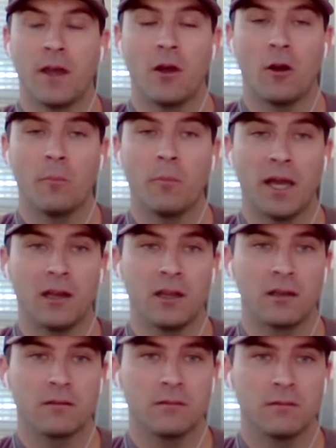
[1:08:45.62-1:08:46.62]
They are
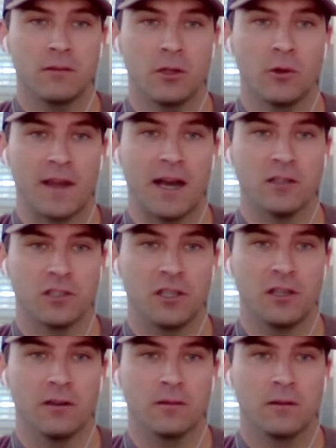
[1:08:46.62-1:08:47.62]
banding, you know, a thousand
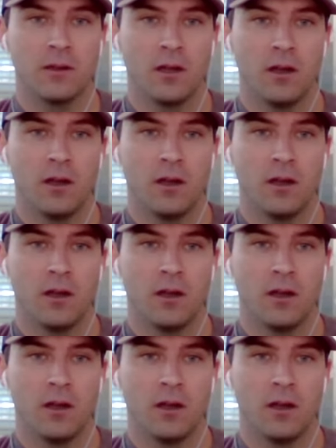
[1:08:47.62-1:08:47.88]
a year.